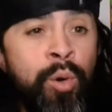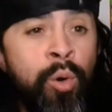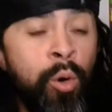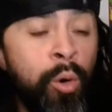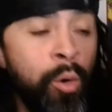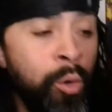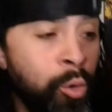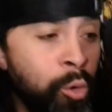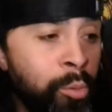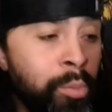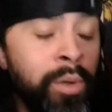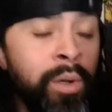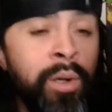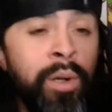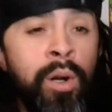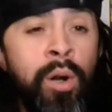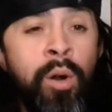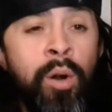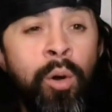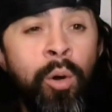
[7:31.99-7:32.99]
or
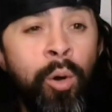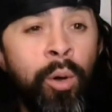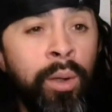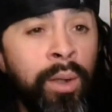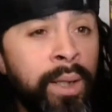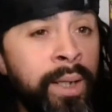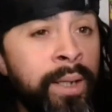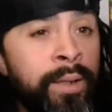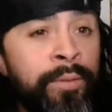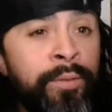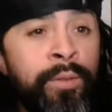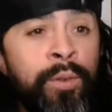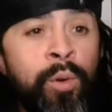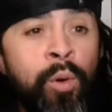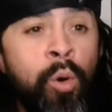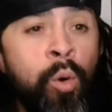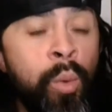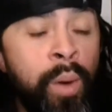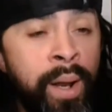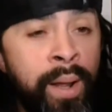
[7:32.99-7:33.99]
Uber or Lyft
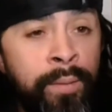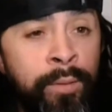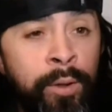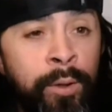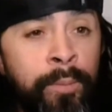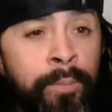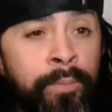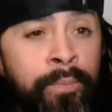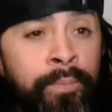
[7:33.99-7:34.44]
or whatever.